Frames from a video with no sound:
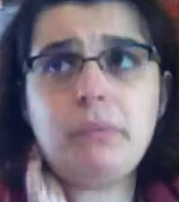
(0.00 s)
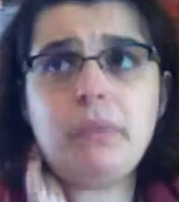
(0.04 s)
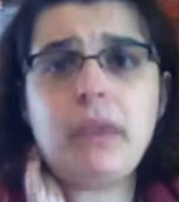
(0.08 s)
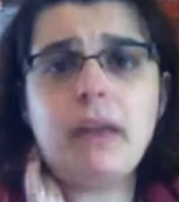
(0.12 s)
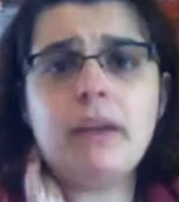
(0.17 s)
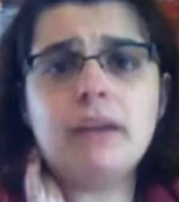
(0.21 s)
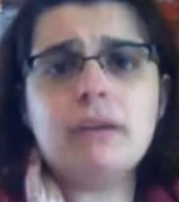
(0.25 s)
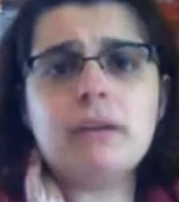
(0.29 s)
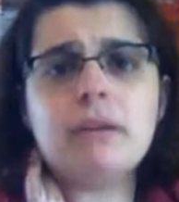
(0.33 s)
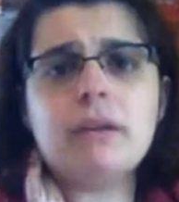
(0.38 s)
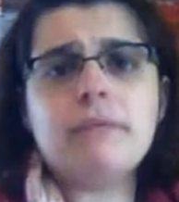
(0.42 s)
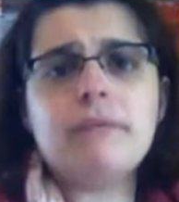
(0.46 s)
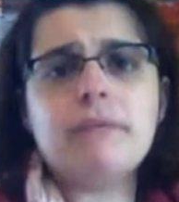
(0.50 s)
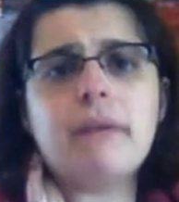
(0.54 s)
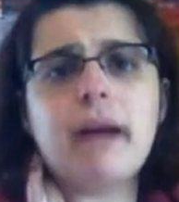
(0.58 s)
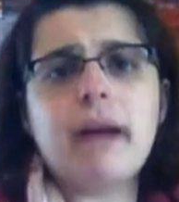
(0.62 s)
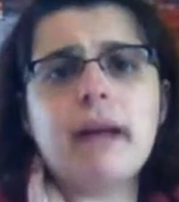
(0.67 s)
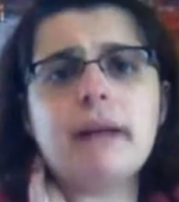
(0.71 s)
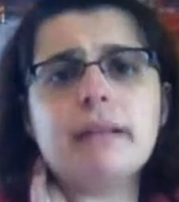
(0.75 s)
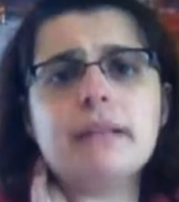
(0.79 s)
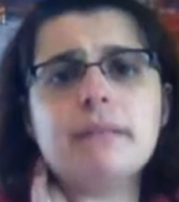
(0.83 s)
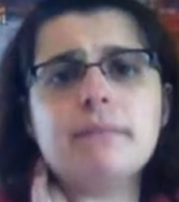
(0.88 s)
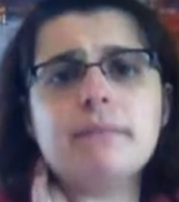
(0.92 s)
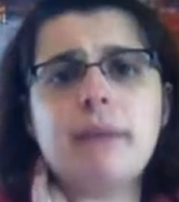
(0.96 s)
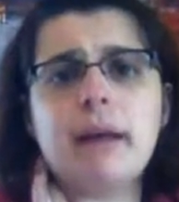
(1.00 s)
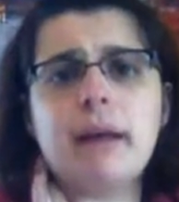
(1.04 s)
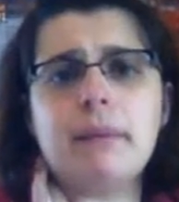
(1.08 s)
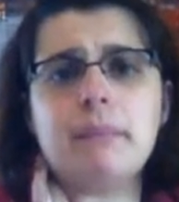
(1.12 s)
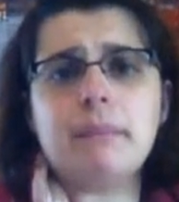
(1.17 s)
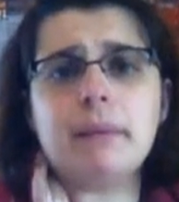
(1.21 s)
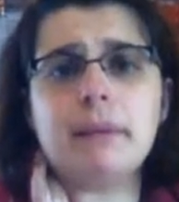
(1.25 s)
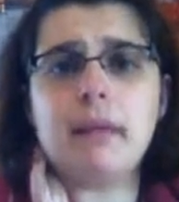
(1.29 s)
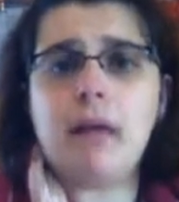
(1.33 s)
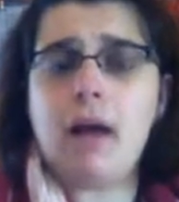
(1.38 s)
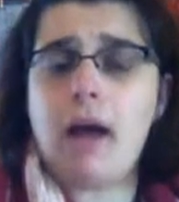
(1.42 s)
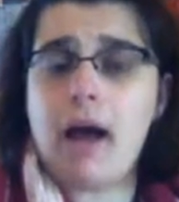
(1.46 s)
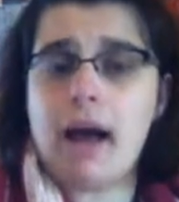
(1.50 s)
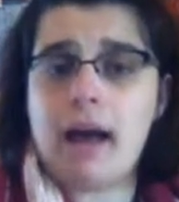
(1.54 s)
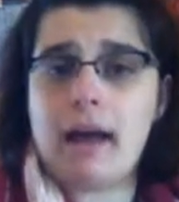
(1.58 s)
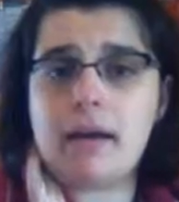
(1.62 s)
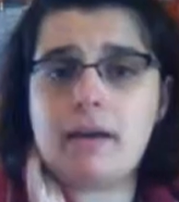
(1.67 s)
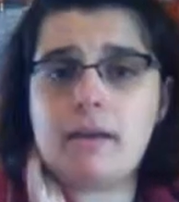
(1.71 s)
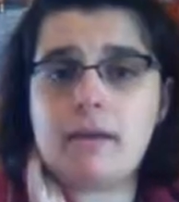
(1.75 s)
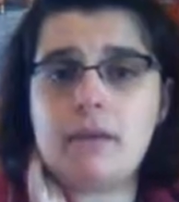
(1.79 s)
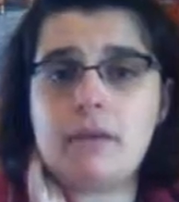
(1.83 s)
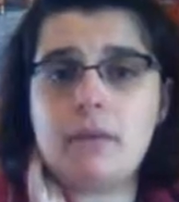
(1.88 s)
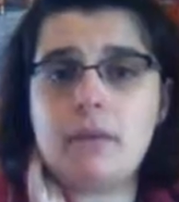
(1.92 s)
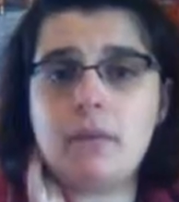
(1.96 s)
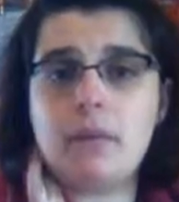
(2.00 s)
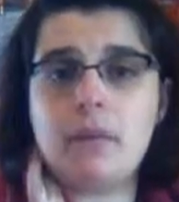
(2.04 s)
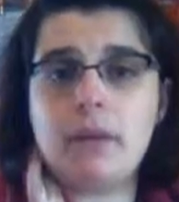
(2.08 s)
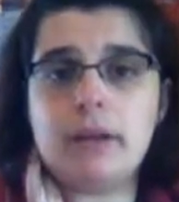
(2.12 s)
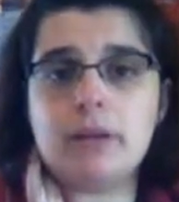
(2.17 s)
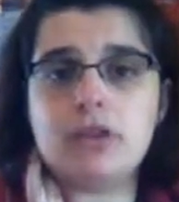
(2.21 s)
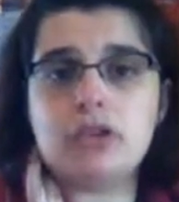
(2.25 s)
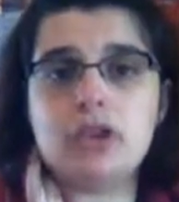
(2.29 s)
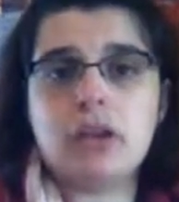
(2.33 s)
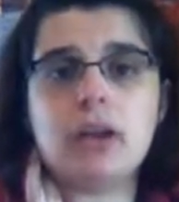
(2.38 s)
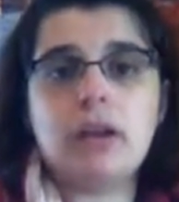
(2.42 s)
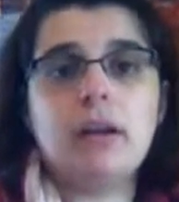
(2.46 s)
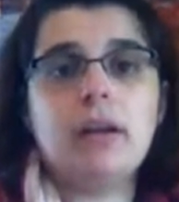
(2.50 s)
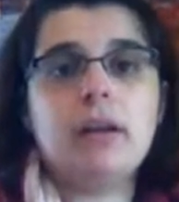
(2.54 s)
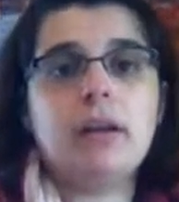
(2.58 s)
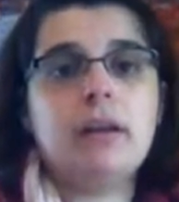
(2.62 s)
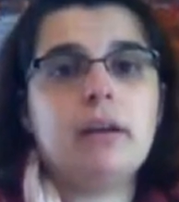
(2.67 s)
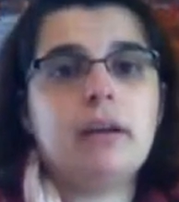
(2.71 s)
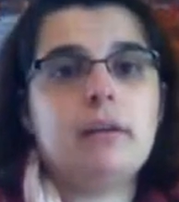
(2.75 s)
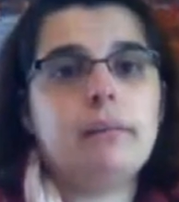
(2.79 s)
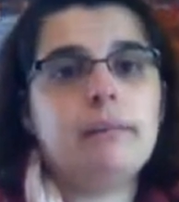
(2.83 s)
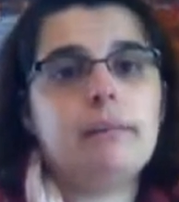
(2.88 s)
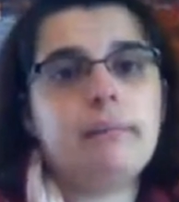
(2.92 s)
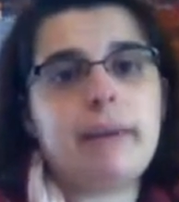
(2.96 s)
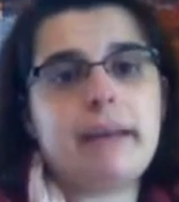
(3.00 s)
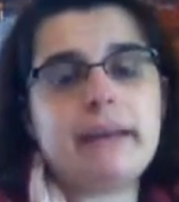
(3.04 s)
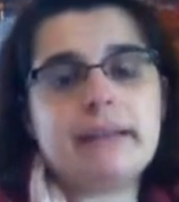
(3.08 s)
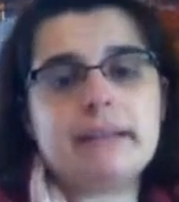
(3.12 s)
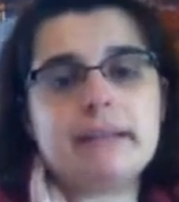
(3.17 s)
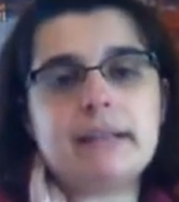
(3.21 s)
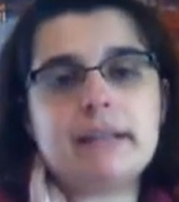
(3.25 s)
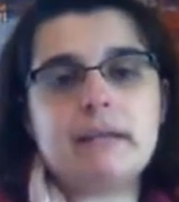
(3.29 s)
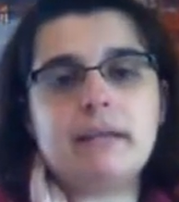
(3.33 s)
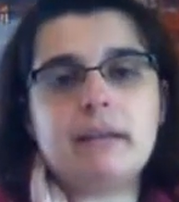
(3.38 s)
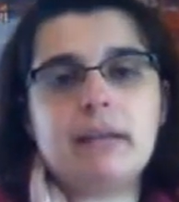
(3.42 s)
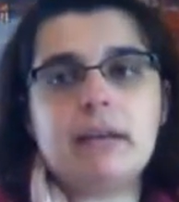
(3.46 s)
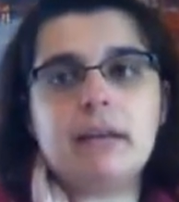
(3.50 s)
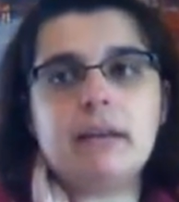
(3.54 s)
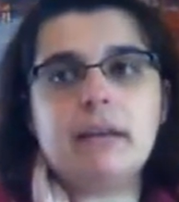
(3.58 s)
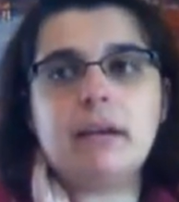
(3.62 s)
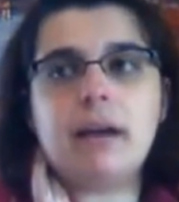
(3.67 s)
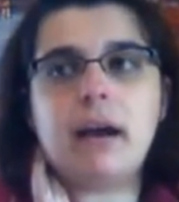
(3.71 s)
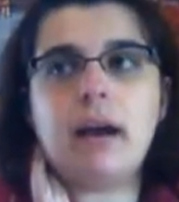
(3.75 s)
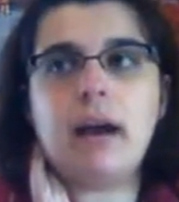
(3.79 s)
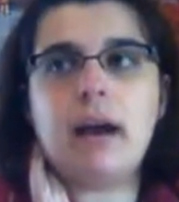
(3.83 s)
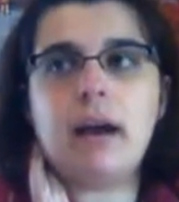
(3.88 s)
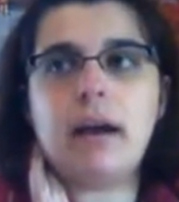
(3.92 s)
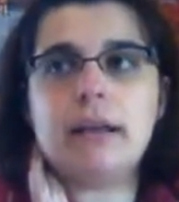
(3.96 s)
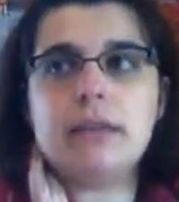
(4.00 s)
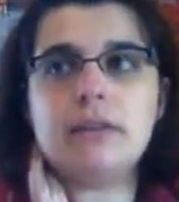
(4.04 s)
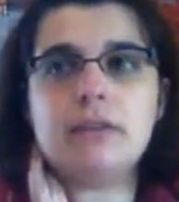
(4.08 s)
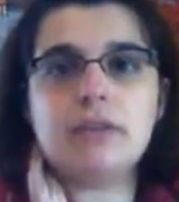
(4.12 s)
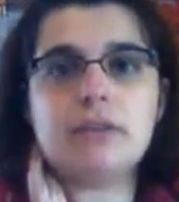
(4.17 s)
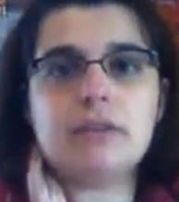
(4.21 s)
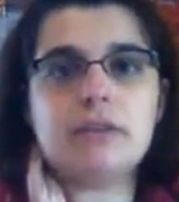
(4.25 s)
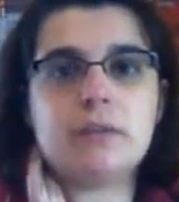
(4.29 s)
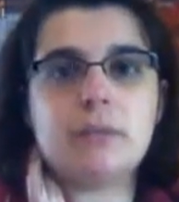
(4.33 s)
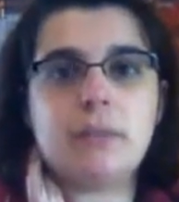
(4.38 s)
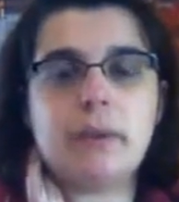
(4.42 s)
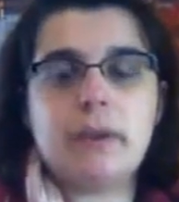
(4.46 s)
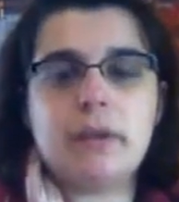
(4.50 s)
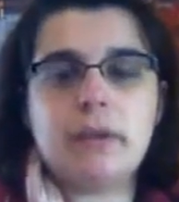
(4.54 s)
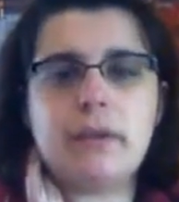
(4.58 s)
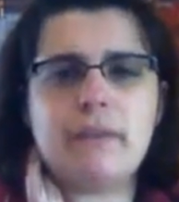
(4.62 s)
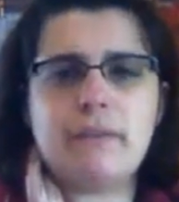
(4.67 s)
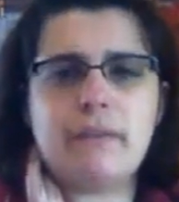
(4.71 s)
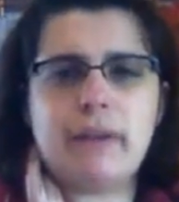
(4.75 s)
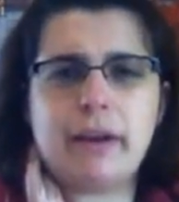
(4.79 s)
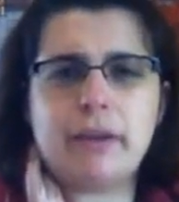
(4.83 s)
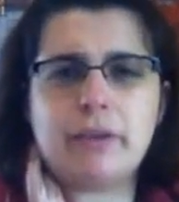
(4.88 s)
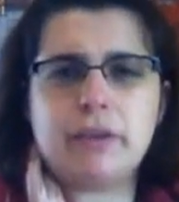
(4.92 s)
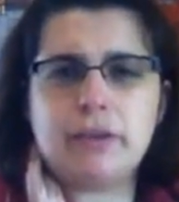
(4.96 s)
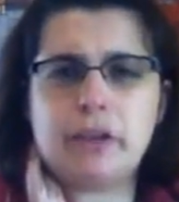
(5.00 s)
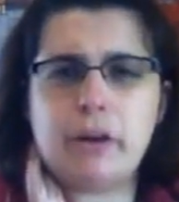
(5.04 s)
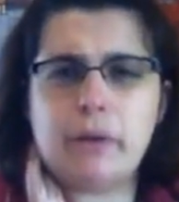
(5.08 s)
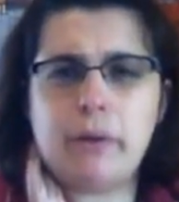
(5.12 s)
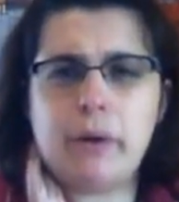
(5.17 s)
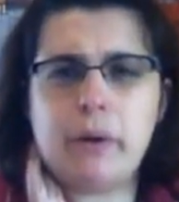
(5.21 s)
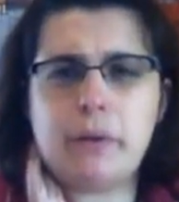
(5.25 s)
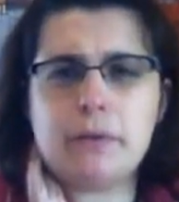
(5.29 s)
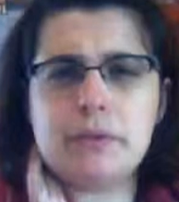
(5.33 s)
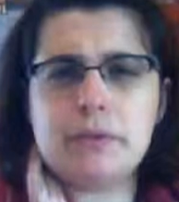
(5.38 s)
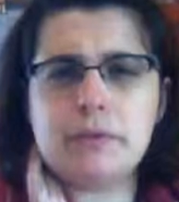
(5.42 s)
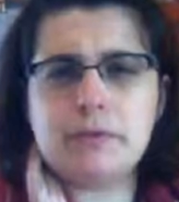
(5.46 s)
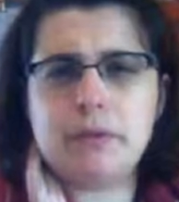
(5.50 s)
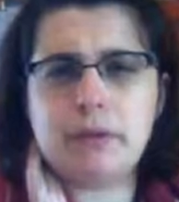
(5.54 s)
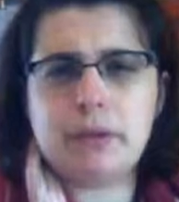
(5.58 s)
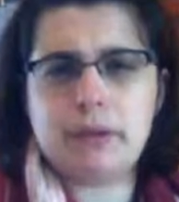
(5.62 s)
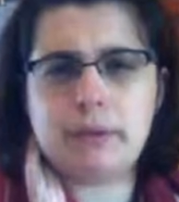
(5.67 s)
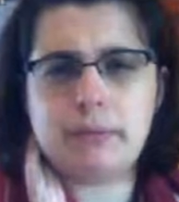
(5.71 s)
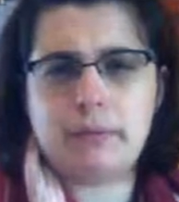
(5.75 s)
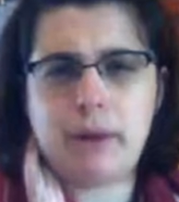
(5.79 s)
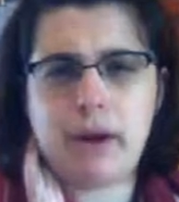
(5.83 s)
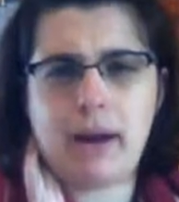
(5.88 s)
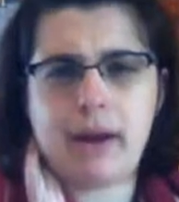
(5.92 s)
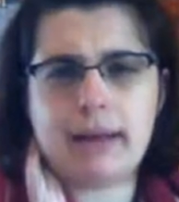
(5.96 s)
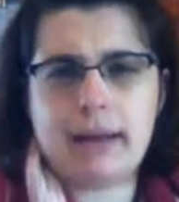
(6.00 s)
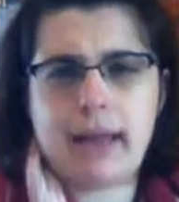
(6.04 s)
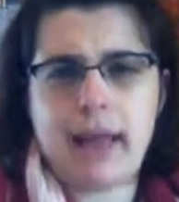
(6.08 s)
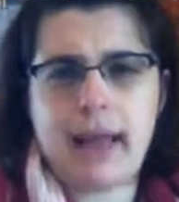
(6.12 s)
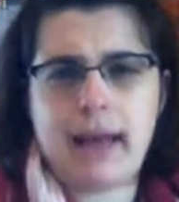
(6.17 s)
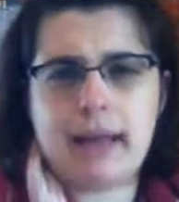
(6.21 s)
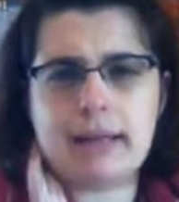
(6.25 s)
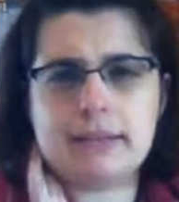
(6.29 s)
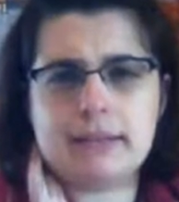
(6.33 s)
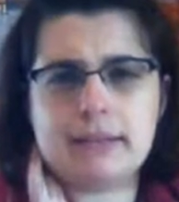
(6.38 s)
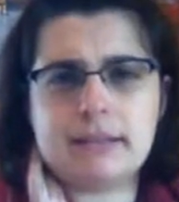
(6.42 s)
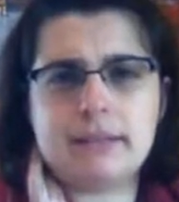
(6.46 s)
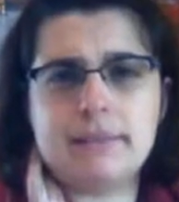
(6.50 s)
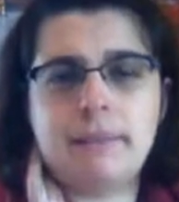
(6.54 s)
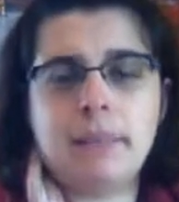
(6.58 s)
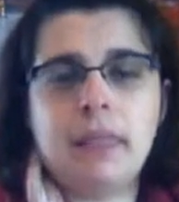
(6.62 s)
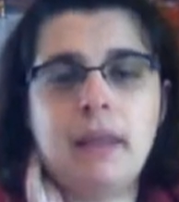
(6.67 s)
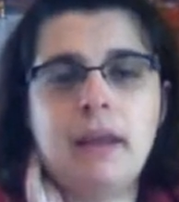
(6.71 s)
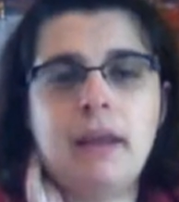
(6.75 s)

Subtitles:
and you can find my blog, which basically is just where you can find show notes for the podcast.